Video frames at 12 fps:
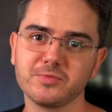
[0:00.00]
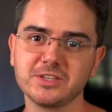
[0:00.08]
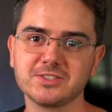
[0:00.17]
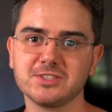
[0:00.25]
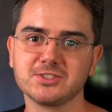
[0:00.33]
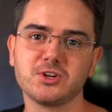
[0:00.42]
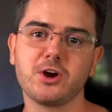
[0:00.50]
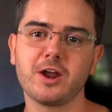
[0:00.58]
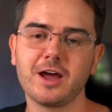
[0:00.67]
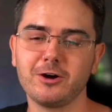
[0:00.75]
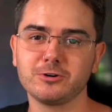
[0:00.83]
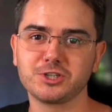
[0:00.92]
This is
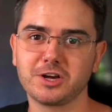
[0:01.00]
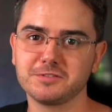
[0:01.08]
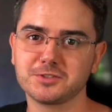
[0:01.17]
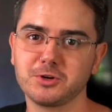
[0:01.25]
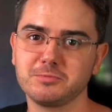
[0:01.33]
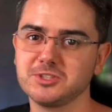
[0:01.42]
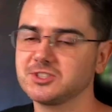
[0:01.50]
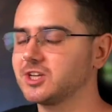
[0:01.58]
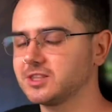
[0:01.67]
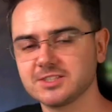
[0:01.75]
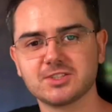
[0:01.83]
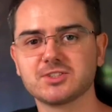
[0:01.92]
not how JavaScript is
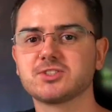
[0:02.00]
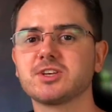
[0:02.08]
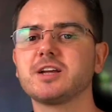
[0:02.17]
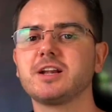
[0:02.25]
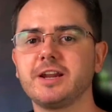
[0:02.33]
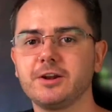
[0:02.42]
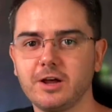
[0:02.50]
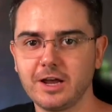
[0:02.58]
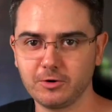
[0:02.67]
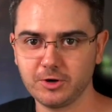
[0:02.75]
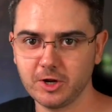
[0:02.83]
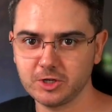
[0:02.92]
done. This is certainly not
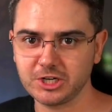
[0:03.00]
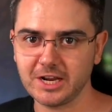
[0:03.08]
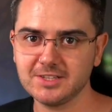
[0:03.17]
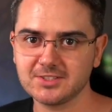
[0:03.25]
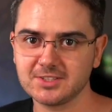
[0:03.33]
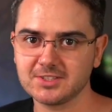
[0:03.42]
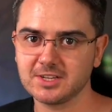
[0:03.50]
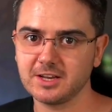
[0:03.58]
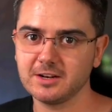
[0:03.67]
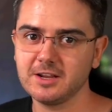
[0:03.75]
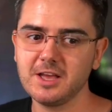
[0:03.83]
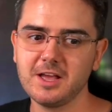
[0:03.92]
how Node.js is
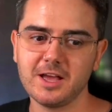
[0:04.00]
done.